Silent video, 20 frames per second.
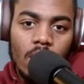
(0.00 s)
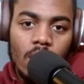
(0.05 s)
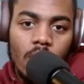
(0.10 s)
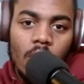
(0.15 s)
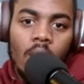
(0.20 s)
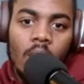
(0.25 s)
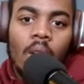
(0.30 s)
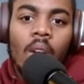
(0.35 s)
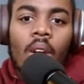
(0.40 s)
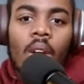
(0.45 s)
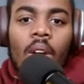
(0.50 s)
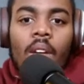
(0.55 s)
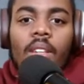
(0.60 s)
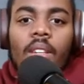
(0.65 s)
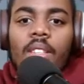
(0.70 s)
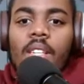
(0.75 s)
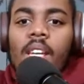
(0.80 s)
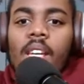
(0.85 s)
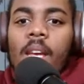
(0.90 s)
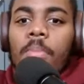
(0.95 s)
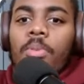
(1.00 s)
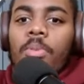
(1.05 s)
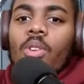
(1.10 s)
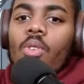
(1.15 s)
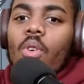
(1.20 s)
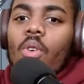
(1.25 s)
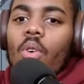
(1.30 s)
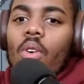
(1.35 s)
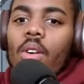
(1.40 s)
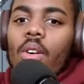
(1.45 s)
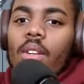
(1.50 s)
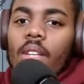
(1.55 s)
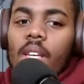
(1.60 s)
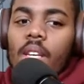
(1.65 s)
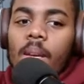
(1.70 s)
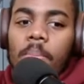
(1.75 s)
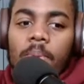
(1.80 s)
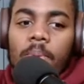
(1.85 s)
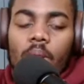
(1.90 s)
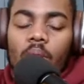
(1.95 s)
to keep you going, to
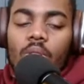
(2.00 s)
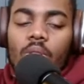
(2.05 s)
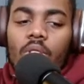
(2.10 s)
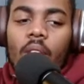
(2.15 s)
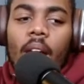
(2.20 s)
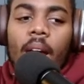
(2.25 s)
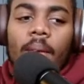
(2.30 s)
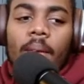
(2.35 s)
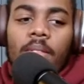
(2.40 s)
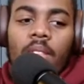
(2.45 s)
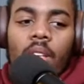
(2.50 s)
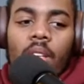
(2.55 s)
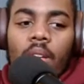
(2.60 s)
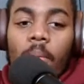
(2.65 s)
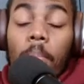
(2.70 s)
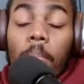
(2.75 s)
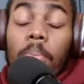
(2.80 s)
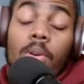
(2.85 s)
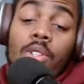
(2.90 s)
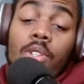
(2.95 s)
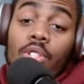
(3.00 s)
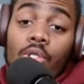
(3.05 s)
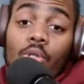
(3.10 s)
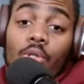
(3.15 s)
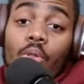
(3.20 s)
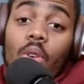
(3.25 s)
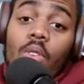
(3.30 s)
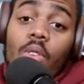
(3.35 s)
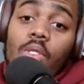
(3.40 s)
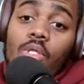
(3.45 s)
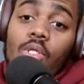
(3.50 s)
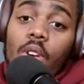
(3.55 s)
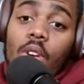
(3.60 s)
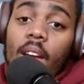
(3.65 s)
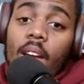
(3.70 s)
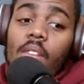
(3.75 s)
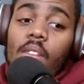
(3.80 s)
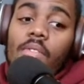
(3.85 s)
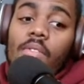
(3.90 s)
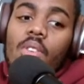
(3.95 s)
keep you on track, to put you on
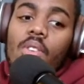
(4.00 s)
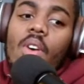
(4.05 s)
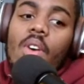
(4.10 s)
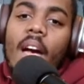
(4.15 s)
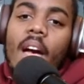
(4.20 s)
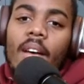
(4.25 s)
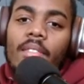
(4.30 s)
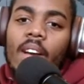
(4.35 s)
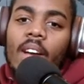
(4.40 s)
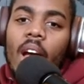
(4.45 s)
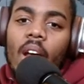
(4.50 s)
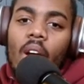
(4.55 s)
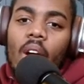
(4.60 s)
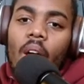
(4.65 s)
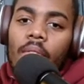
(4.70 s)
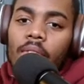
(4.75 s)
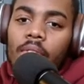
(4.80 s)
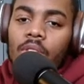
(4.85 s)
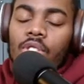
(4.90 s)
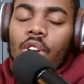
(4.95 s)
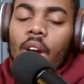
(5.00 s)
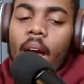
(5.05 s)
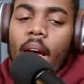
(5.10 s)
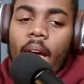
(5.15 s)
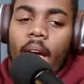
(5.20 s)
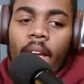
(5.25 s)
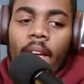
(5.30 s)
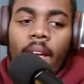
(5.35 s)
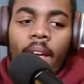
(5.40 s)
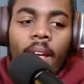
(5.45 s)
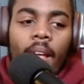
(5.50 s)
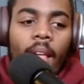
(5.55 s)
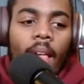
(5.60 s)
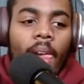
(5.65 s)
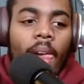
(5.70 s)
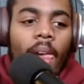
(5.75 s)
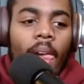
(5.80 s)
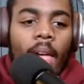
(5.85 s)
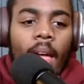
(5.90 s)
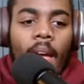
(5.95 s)
track if you have got off the track.
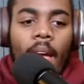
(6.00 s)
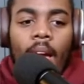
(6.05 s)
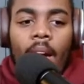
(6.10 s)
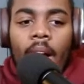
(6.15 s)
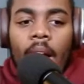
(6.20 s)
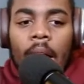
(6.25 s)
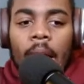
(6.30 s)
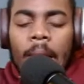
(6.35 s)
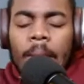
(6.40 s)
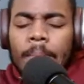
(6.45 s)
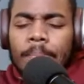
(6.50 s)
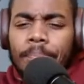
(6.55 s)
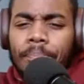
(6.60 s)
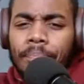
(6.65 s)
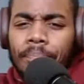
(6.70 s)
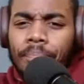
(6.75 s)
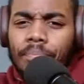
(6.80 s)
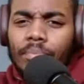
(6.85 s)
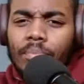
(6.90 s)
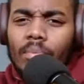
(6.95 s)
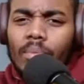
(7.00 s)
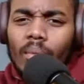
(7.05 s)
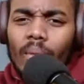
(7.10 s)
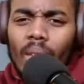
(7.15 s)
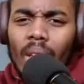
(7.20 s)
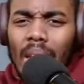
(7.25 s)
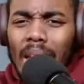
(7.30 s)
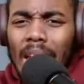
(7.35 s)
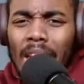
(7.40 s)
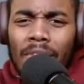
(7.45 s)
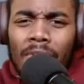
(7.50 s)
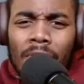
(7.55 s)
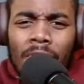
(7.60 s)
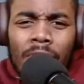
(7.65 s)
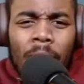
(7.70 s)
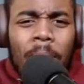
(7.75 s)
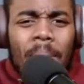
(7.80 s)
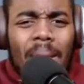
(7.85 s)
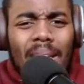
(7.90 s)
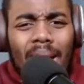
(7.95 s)
And even
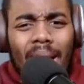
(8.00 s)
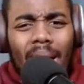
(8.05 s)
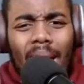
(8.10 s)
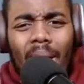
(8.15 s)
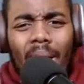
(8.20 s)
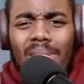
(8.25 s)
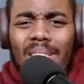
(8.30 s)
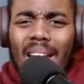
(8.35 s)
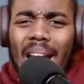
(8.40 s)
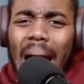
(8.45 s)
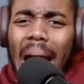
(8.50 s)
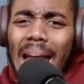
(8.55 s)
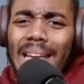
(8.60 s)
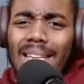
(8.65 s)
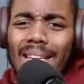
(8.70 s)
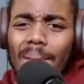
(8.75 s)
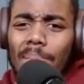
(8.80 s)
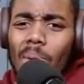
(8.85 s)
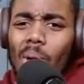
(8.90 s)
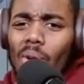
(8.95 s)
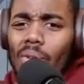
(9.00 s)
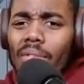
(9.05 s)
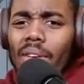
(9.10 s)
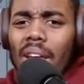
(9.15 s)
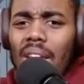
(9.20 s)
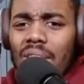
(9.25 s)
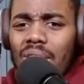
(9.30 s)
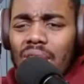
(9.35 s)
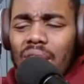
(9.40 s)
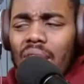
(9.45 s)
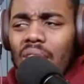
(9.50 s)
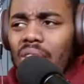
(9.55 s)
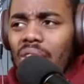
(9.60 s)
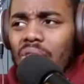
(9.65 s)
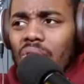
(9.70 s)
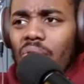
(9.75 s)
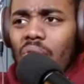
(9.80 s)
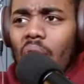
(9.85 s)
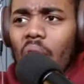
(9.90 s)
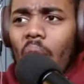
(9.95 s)
for me, I was like, I need motivation.
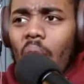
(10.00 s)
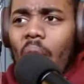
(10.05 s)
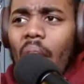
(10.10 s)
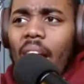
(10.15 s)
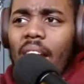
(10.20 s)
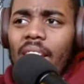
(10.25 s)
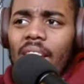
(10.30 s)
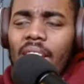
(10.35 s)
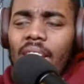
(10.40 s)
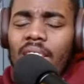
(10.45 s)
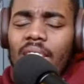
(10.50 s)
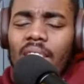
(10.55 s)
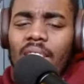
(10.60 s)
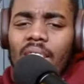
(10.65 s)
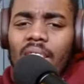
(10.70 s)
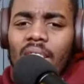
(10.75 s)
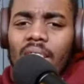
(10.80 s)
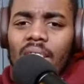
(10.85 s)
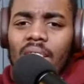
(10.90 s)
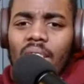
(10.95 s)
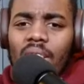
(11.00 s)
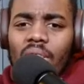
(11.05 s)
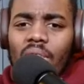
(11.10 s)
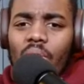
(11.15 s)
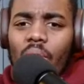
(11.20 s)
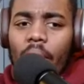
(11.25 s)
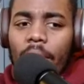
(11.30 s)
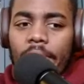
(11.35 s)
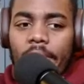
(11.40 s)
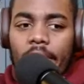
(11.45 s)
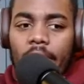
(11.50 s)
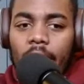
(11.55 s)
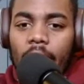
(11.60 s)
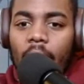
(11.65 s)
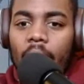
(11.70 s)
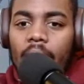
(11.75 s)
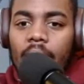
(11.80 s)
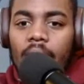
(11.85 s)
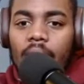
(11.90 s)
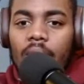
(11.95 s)
I need to do everything
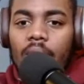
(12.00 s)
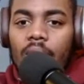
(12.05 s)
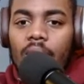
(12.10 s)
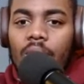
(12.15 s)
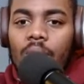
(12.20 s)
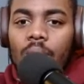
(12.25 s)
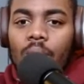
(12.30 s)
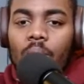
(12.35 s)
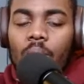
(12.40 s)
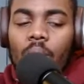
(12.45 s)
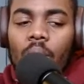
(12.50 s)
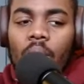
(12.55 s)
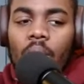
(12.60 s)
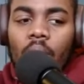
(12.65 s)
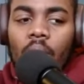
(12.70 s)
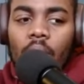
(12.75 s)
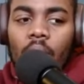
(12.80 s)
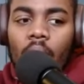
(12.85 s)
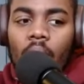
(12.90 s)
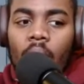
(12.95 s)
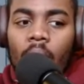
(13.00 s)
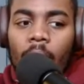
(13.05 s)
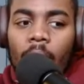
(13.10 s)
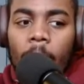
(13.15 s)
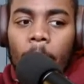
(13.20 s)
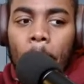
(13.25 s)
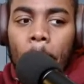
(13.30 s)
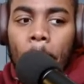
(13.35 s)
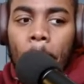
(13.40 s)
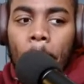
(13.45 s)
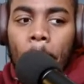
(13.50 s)
I need to do, because